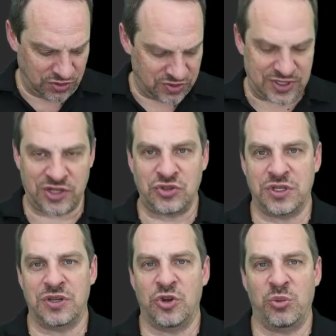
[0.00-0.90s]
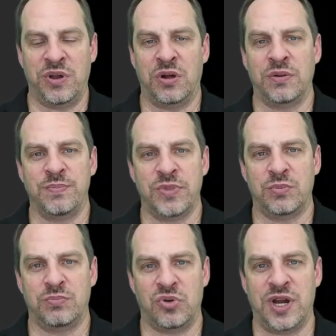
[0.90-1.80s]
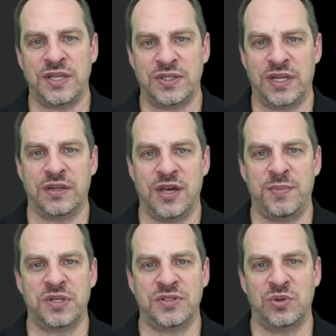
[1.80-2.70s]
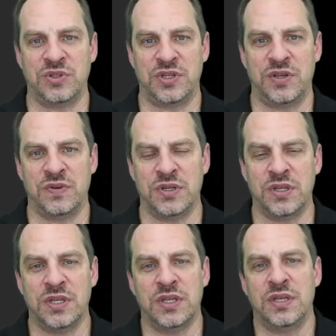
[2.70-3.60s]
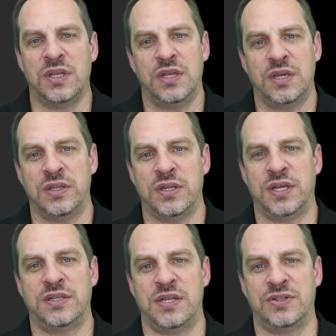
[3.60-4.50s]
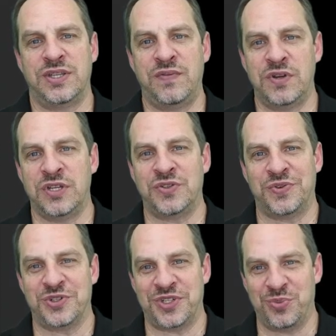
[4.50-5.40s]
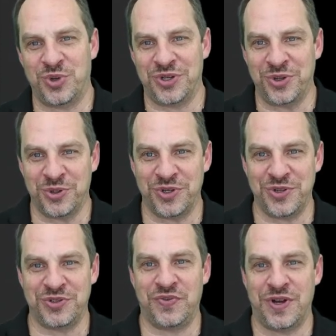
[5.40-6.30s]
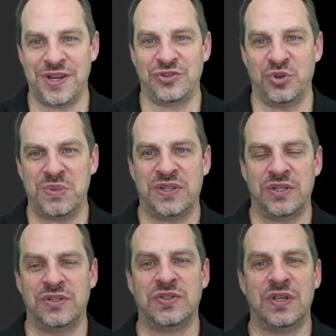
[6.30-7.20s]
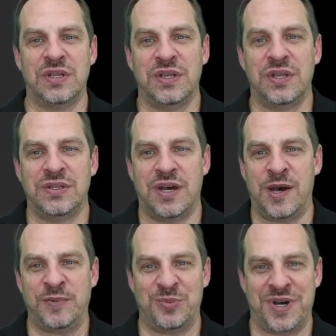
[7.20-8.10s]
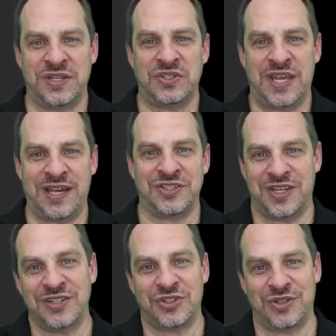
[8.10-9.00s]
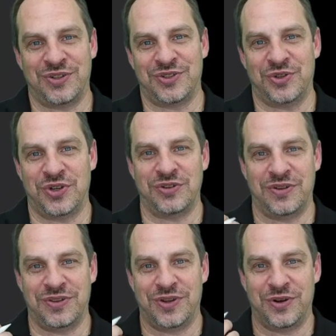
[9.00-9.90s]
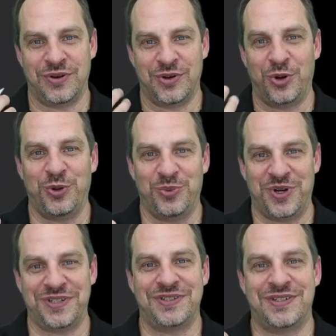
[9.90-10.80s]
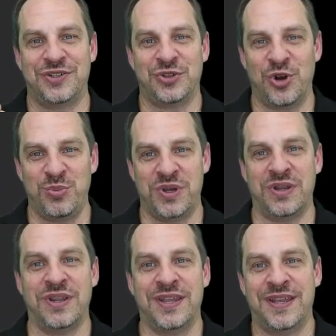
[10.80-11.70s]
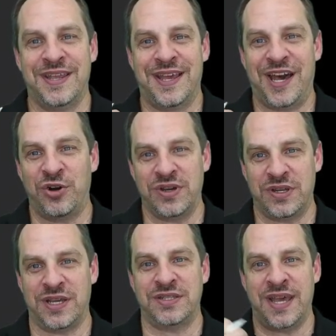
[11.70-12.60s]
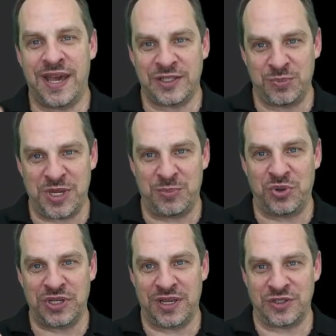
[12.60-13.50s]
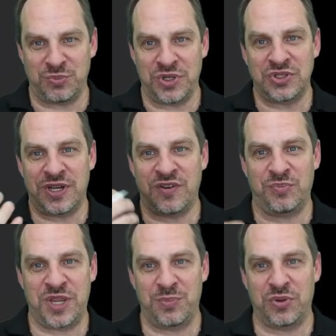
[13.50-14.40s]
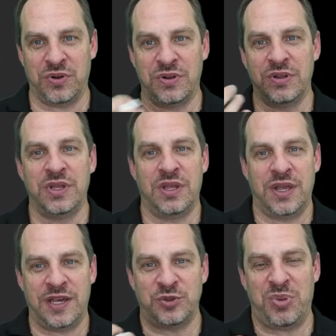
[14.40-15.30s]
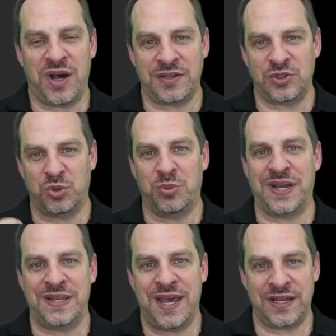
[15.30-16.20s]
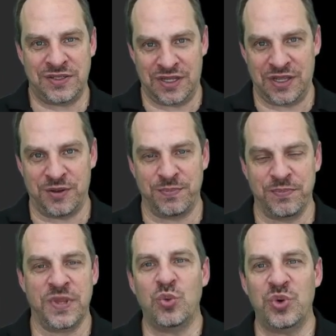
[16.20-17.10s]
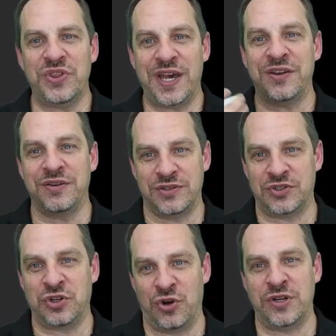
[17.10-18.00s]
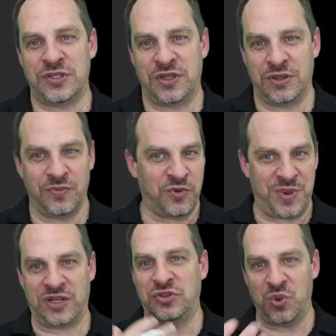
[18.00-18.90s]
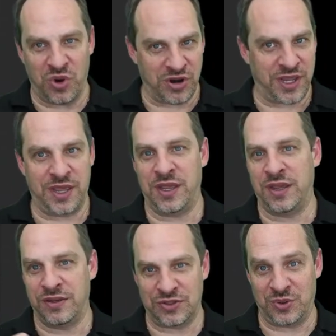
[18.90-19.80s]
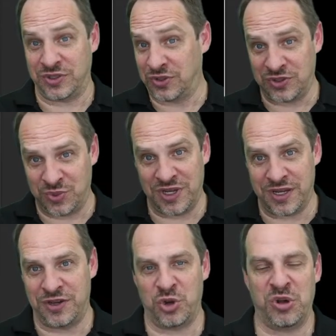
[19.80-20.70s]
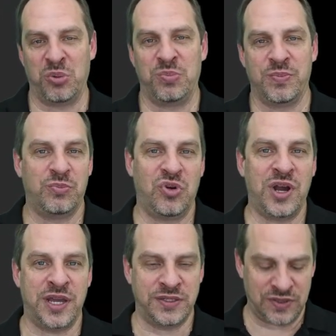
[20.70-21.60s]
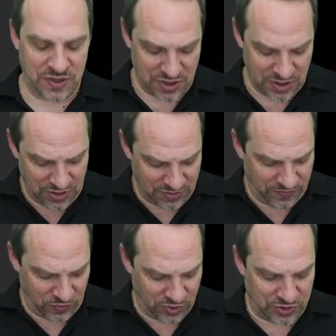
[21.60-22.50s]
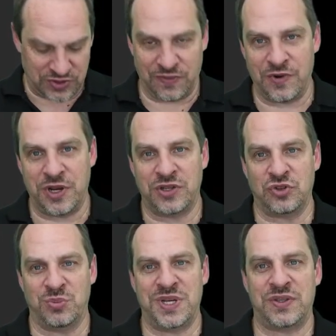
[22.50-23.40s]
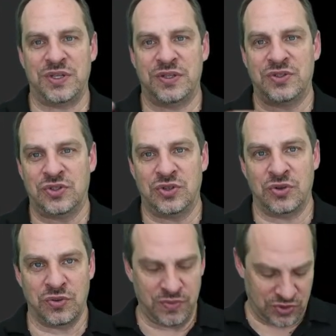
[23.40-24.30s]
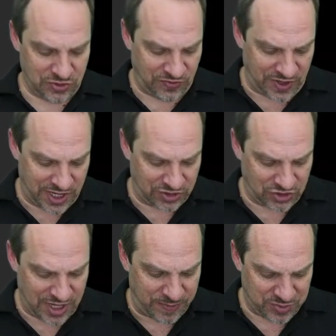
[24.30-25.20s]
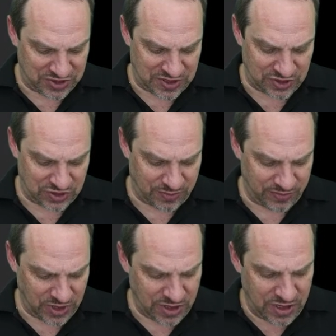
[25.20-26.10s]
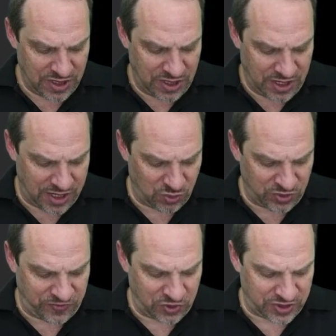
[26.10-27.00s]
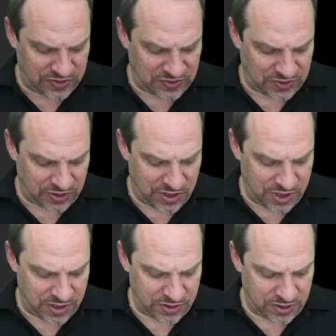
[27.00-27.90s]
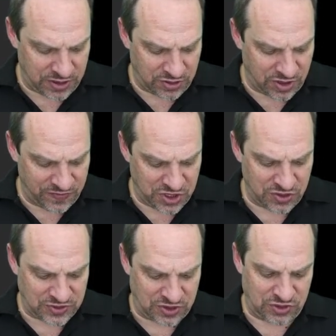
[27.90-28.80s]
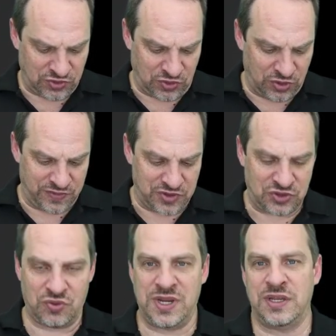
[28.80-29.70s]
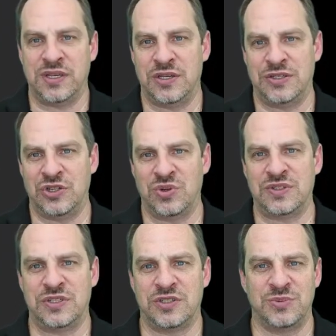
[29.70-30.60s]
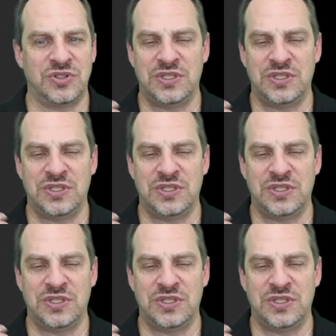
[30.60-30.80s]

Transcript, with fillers: There was actually a Nobel Prize in economics that was given in the 1970s for someone who used variational methods to optimize taxation. So their, their goal was to determine how can I tax people to get as much out of people as possible by taxing them without discouraging them from actually working and so on. So someone got a Nobel Prize for using variational methods to do financial optimization. And we'll focus uh, in our videos on control of discrete and continuous systems.